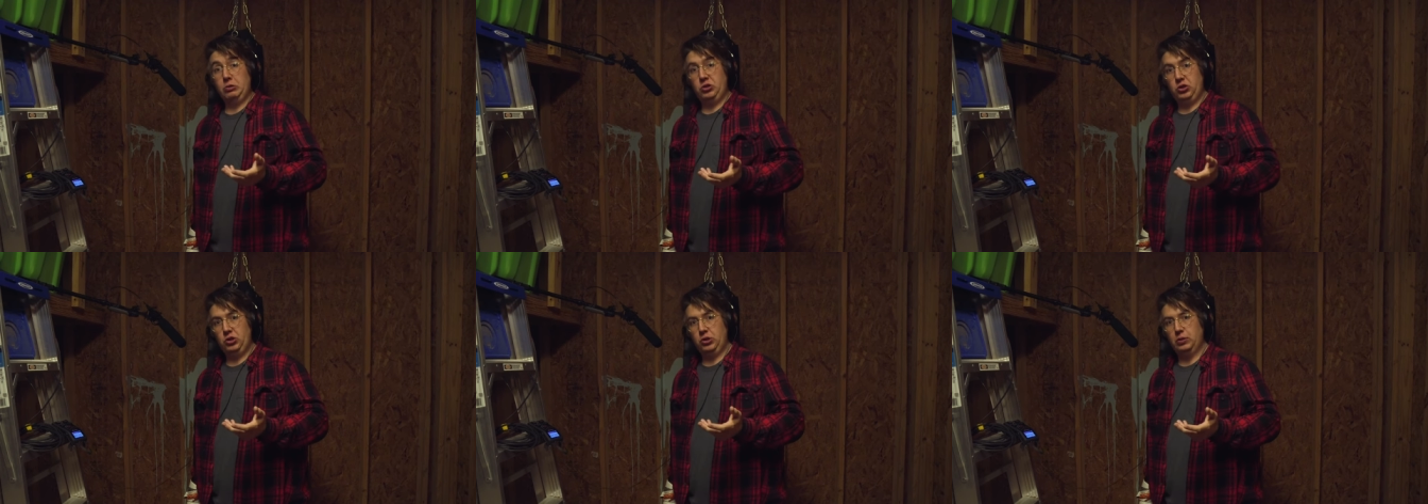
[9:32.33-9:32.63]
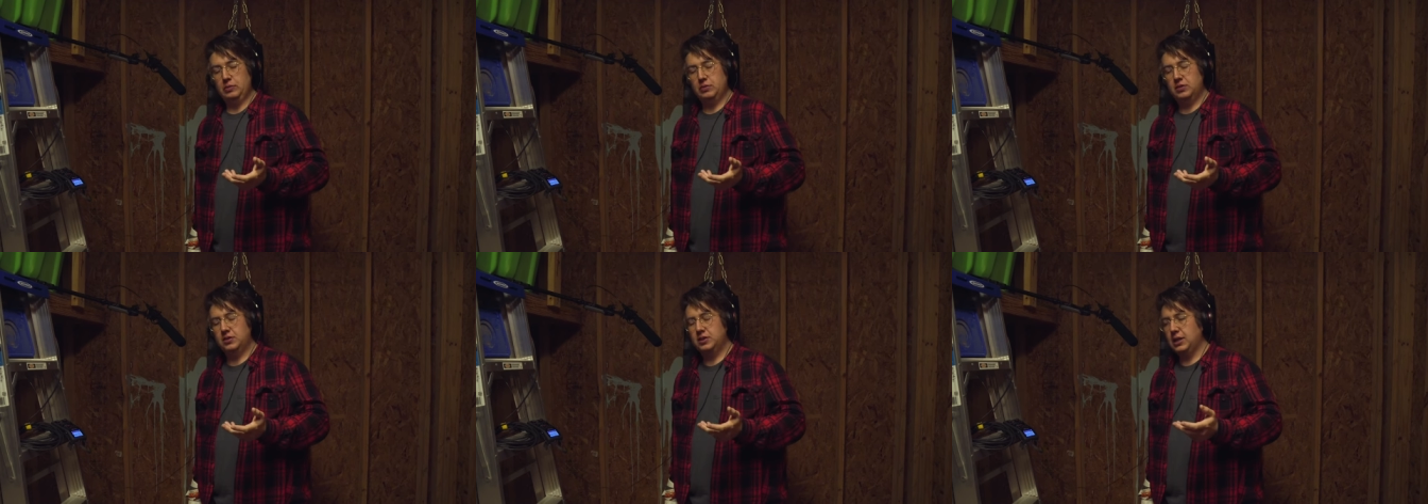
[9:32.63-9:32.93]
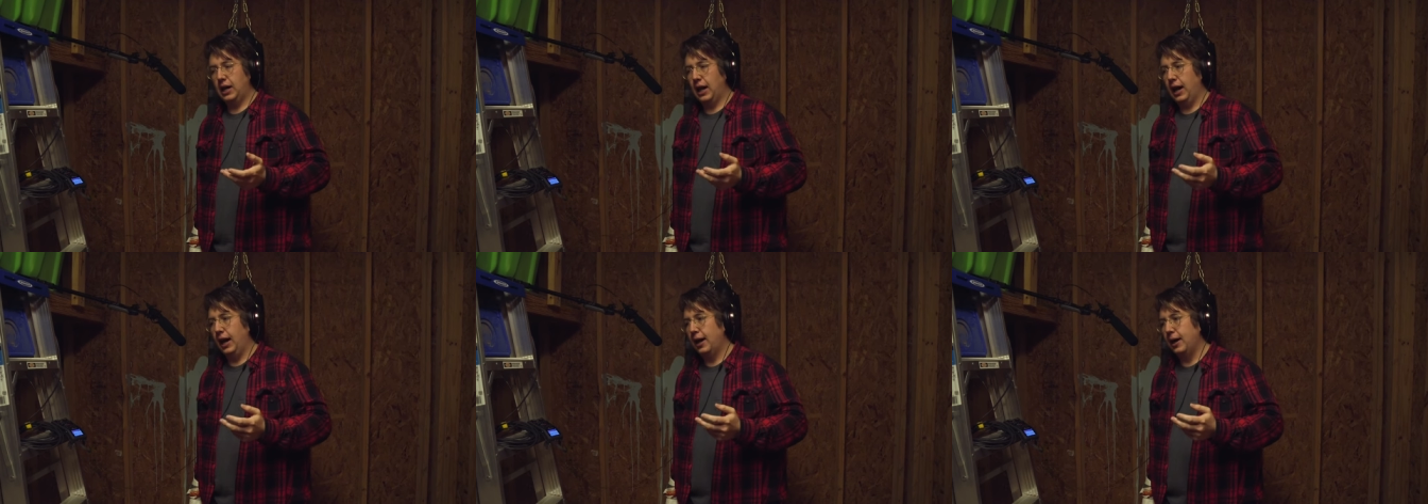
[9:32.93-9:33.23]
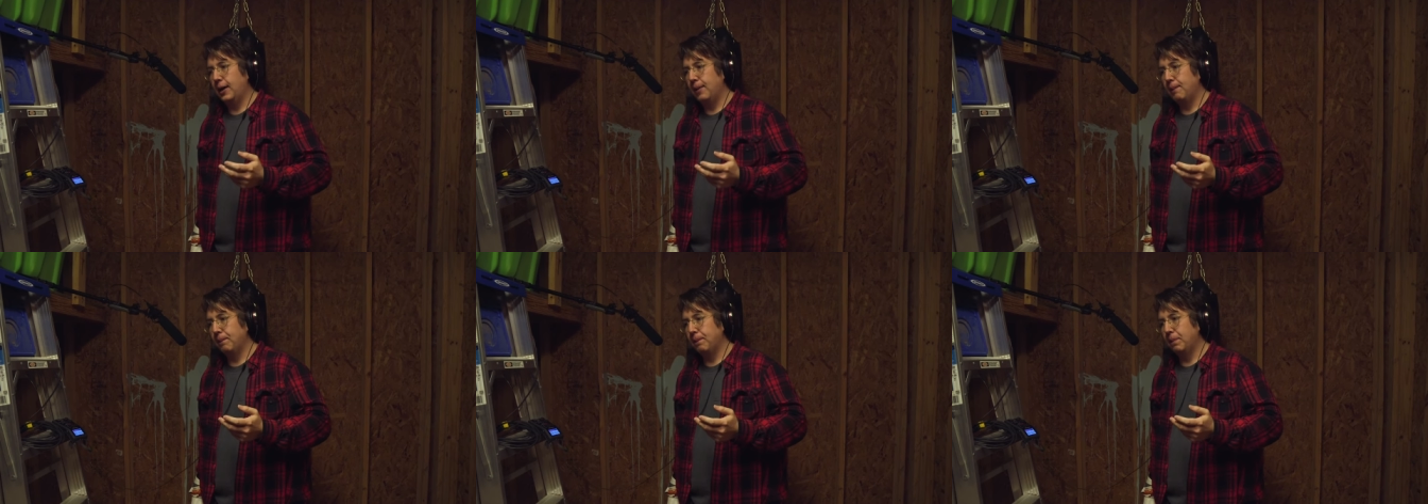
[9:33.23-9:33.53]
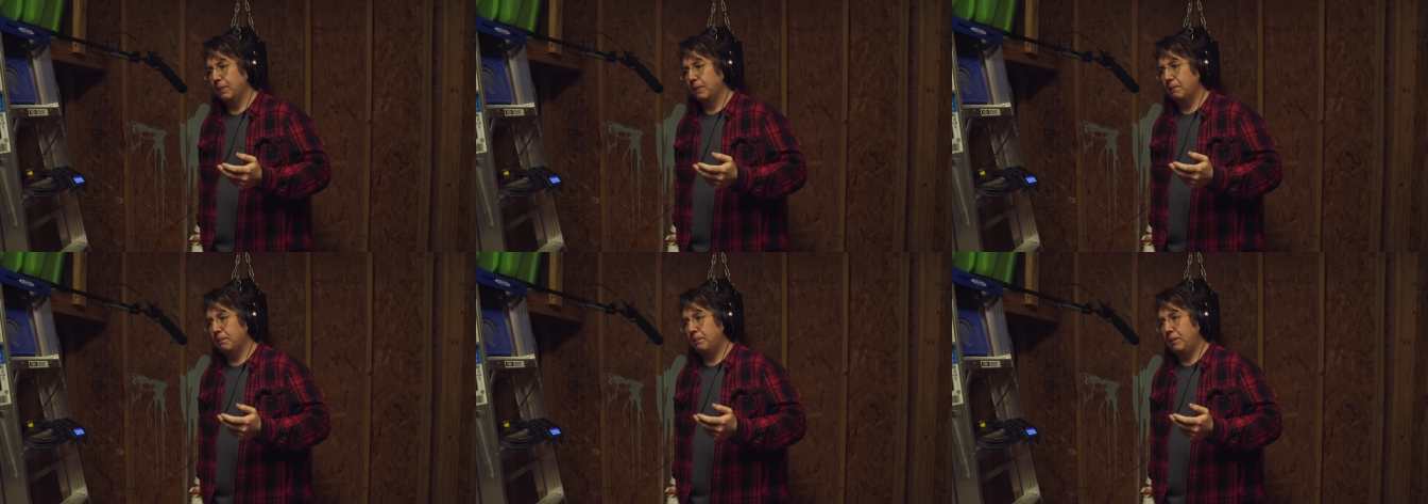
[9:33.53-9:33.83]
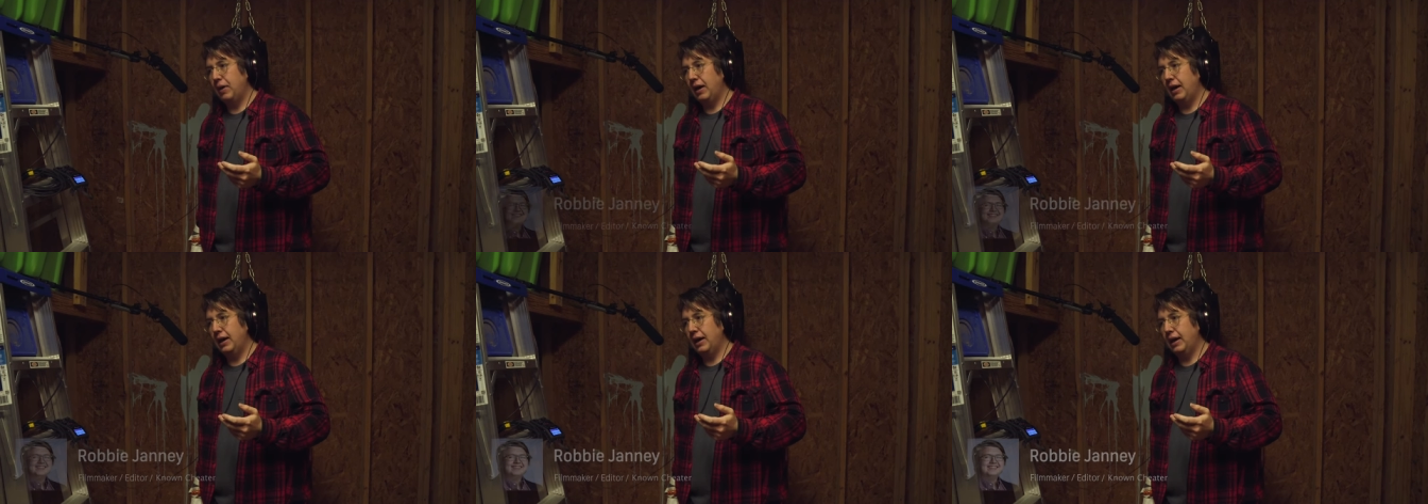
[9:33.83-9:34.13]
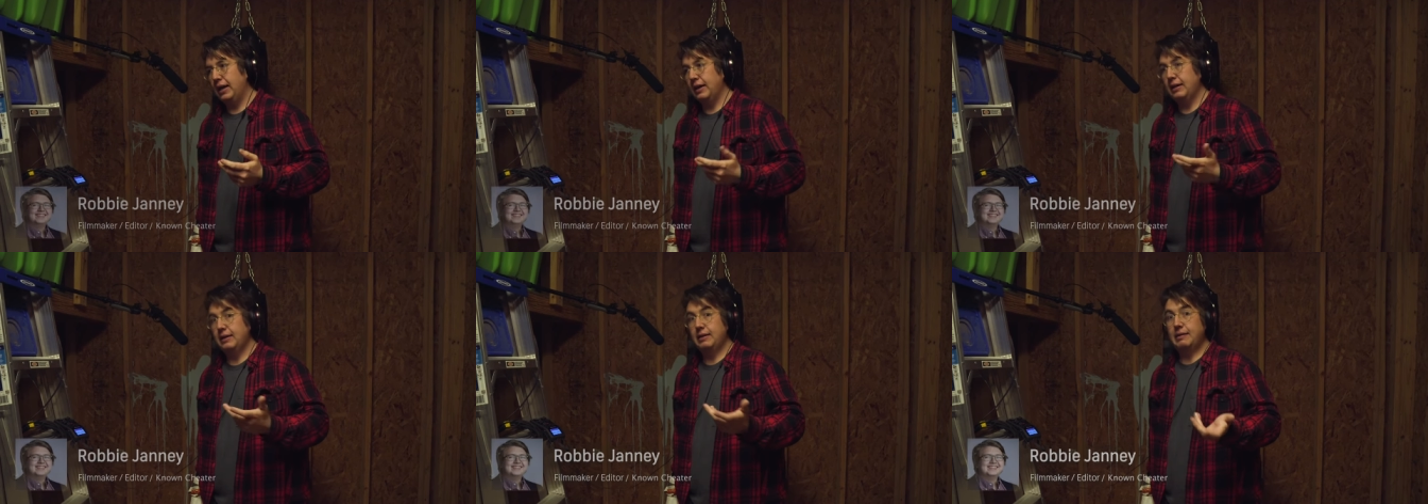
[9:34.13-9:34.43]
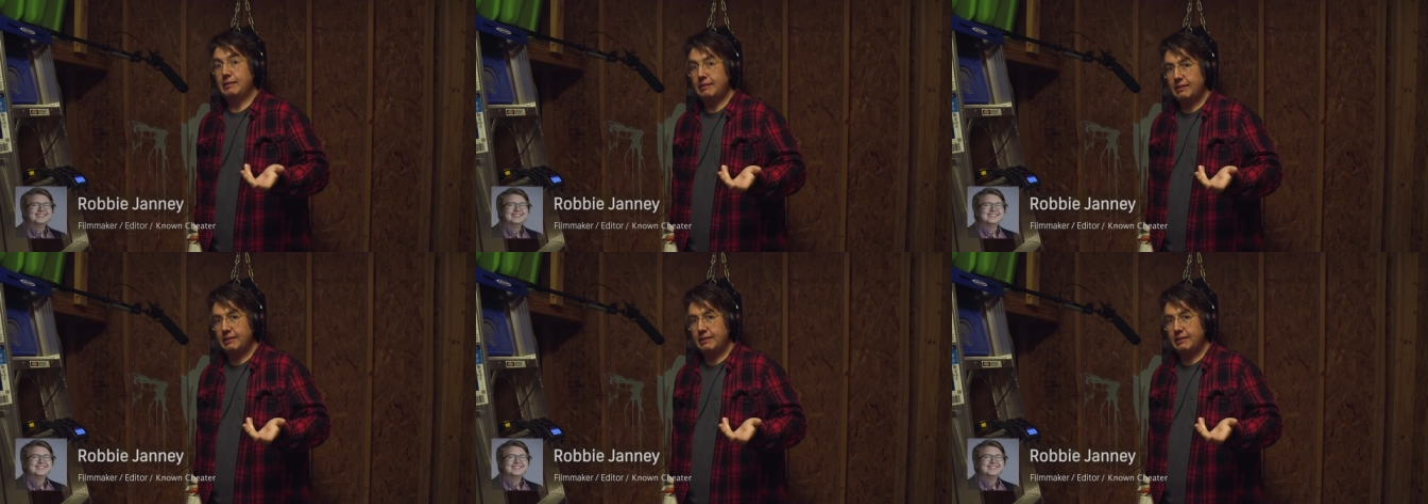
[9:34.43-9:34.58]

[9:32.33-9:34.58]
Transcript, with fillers: shoots, um, but